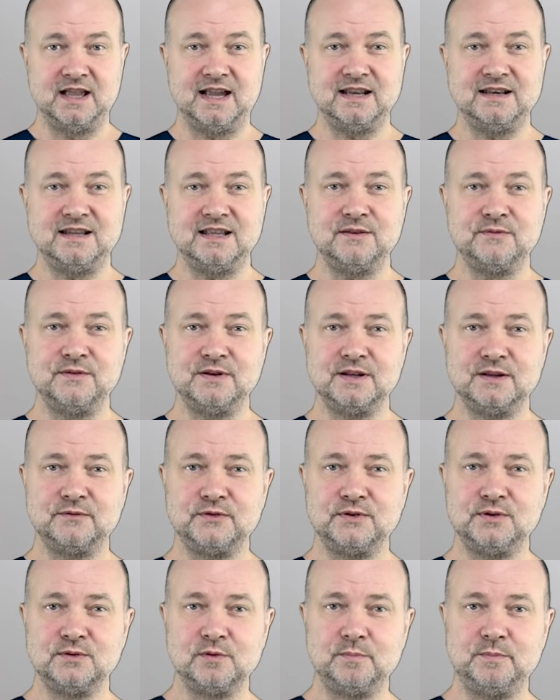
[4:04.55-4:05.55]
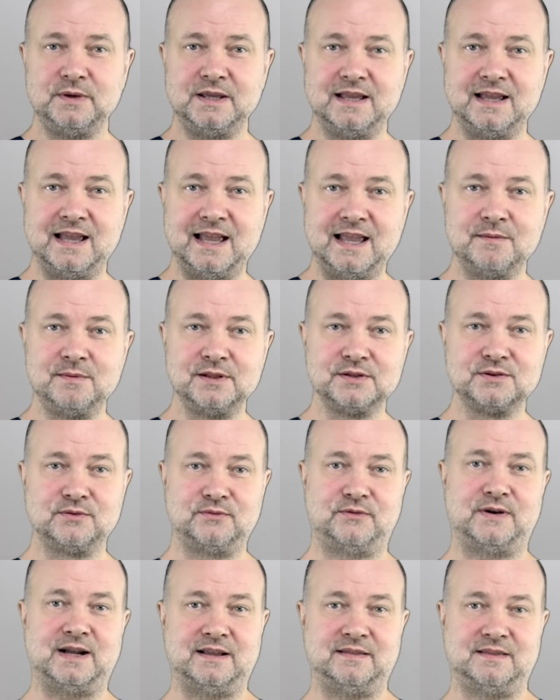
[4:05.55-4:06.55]
And even if you'll be able to
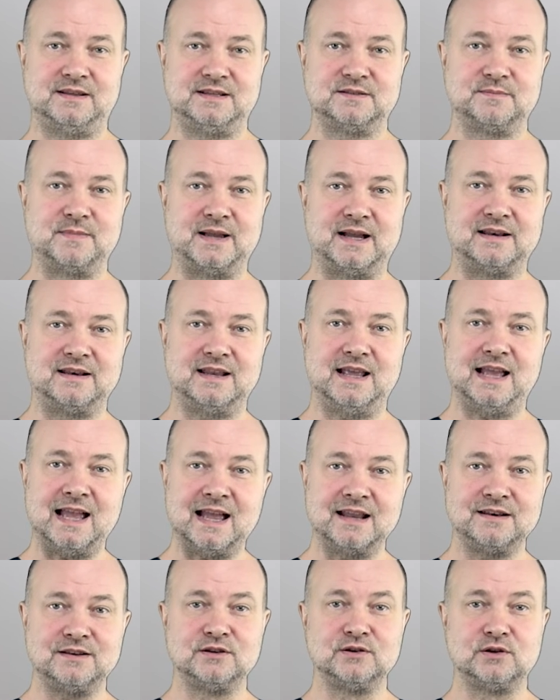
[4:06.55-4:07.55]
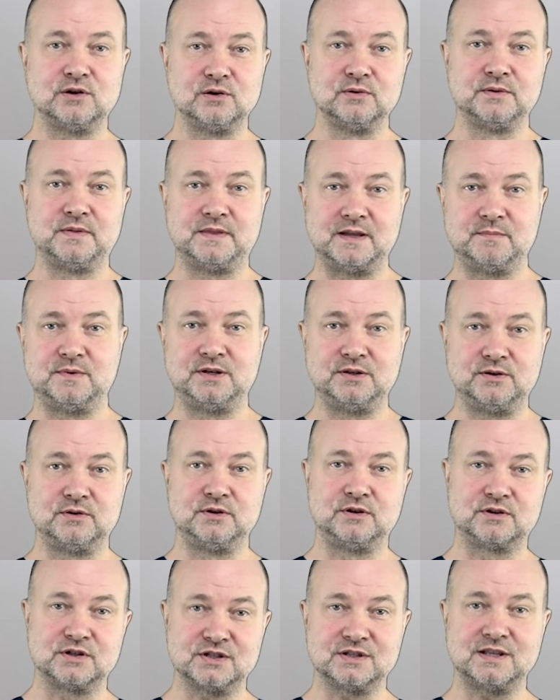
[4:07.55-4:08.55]
find these men and include them
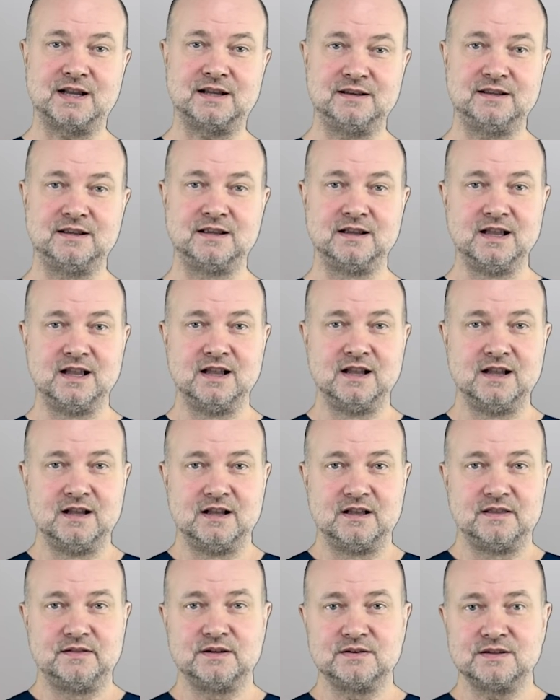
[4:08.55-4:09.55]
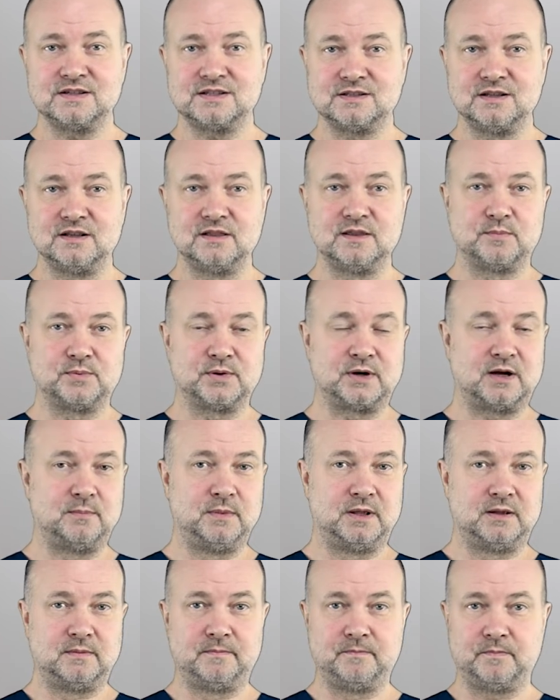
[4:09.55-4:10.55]
into your study, there is still the
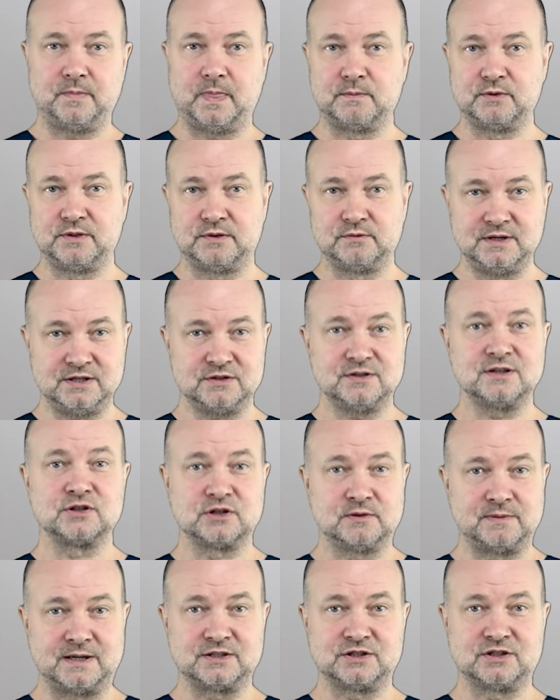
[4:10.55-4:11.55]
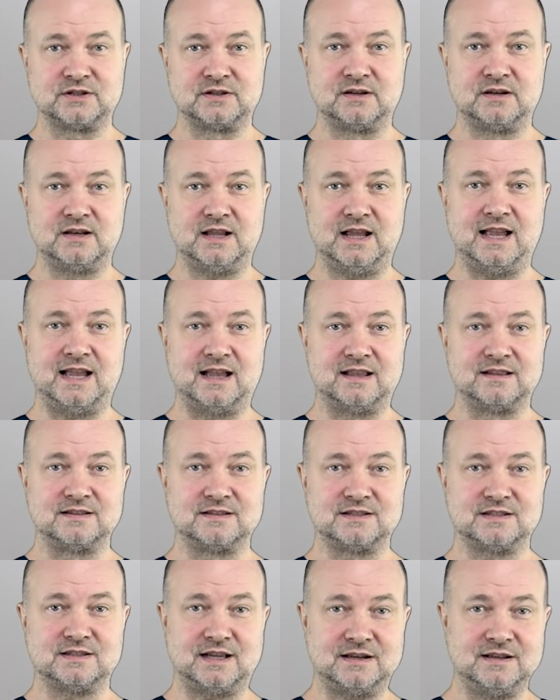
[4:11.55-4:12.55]
problem with the research question
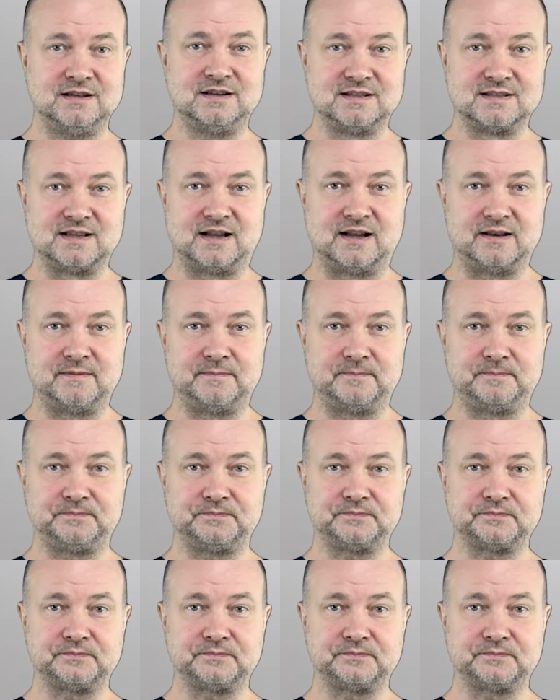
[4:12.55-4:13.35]
and study design.